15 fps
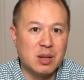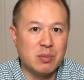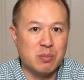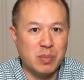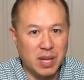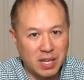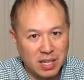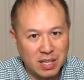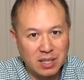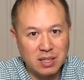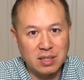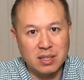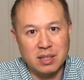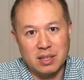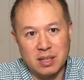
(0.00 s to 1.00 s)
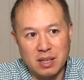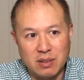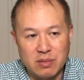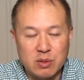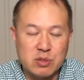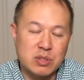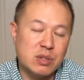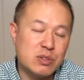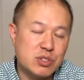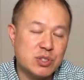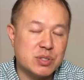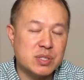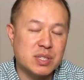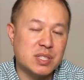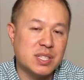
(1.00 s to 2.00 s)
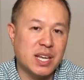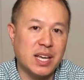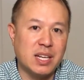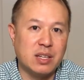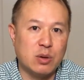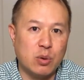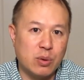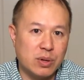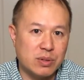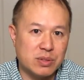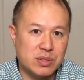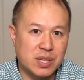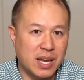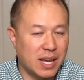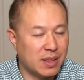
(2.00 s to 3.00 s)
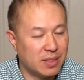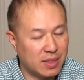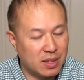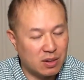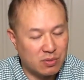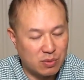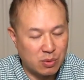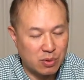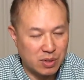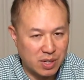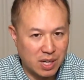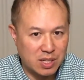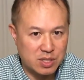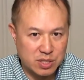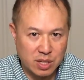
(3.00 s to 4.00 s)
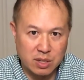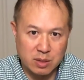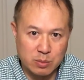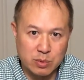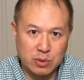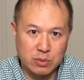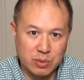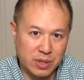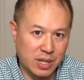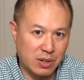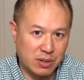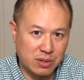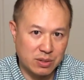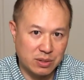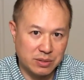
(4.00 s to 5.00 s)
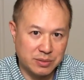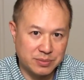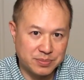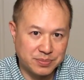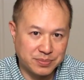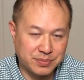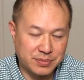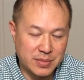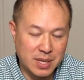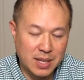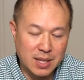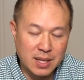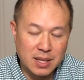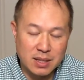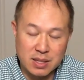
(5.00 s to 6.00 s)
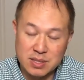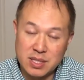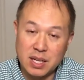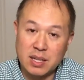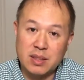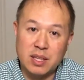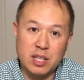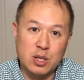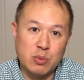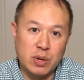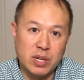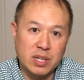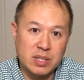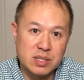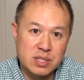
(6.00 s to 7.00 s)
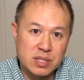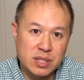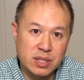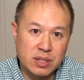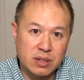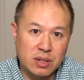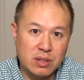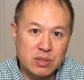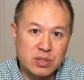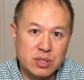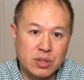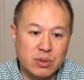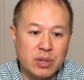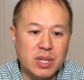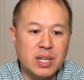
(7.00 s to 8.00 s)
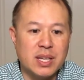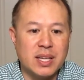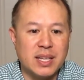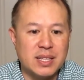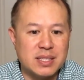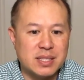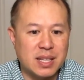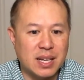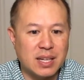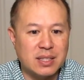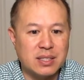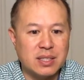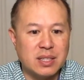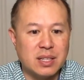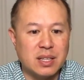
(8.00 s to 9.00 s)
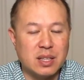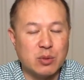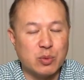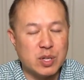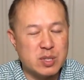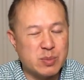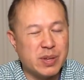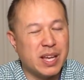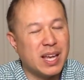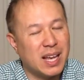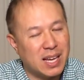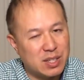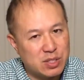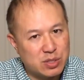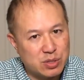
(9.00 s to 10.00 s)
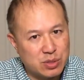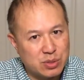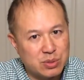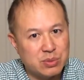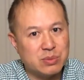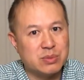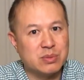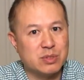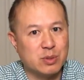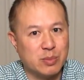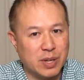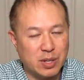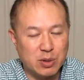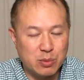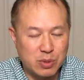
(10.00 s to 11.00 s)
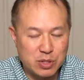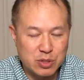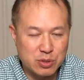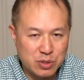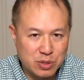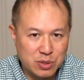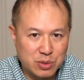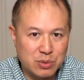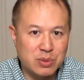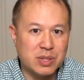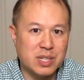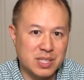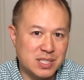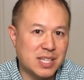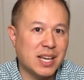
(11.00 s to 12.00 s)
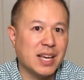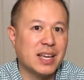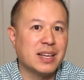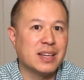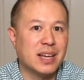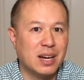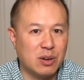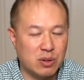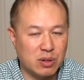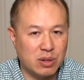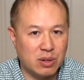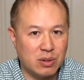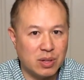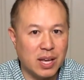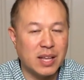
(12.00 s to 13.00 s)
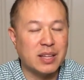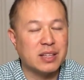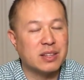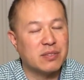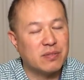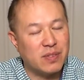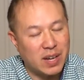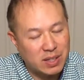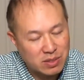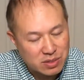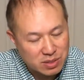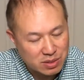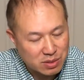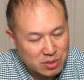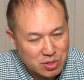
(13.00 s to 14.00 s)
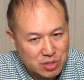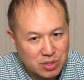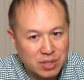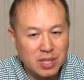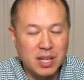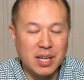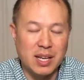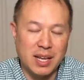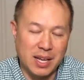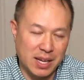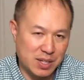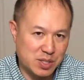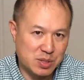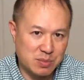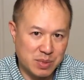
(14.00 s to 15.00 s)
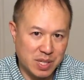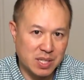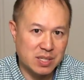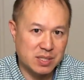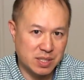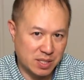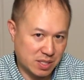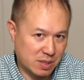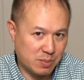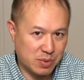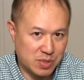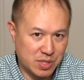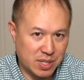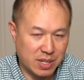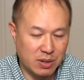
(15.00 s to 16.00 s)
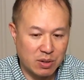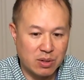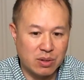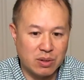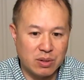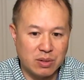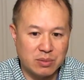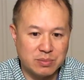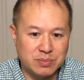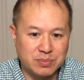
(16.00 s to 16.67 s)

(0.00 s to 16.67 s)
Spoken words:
many of those lotions contain oils and therefore not soluble with alcohol. The second thing you want to consider also is that the recipe has to, no matter what you do, contain alcohol, and that the final solution has to be 60% alcohol.